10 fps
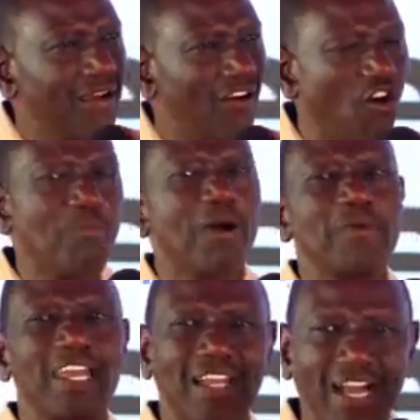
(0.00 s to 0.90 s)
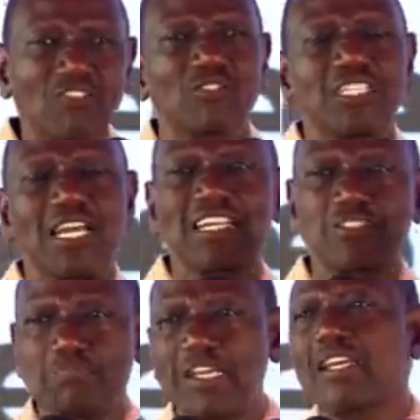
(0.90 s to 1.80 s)
Homabay County has
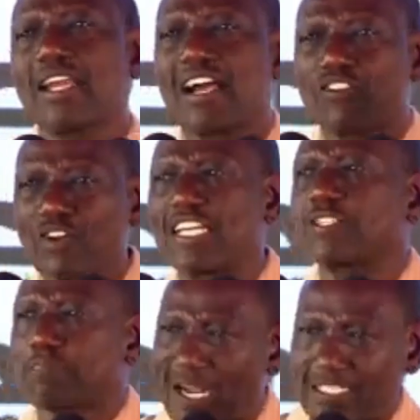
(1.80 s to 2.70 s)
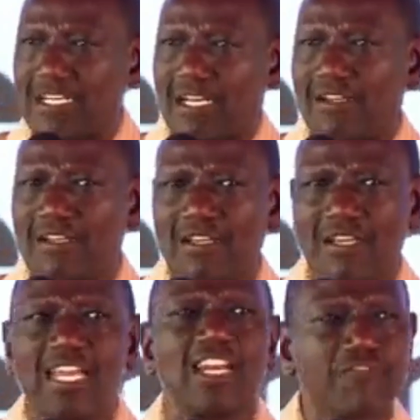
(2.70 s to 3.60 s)
been a great partner
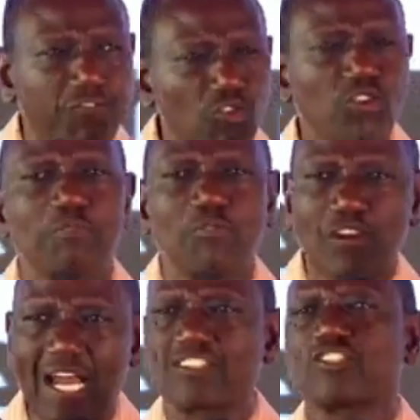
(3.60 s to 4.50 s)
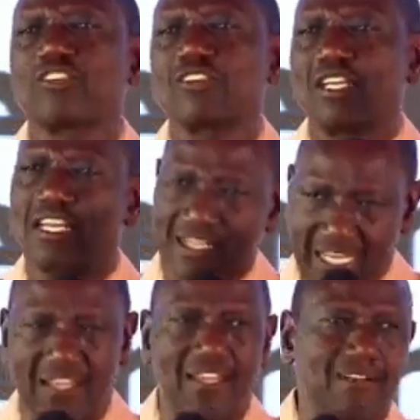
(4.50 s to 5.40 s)
in food production in
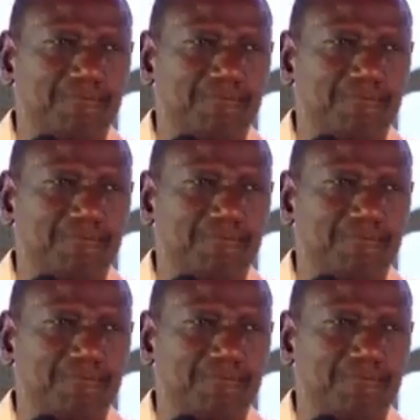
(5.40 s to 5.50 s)
Kenya.